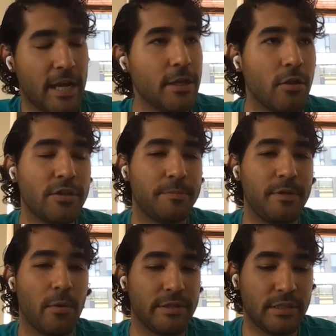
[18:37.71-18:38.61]
I think all this
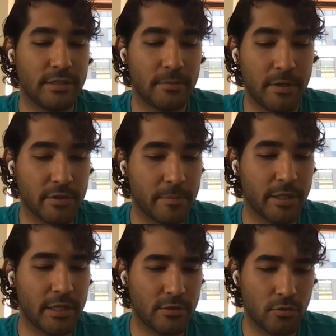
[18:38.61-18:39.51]
POSs, the POS
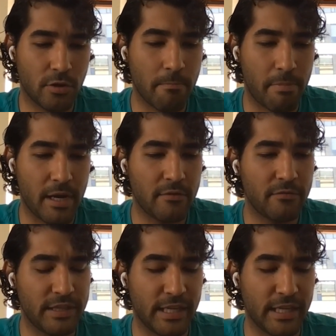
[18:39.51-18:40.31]
market is so competitive.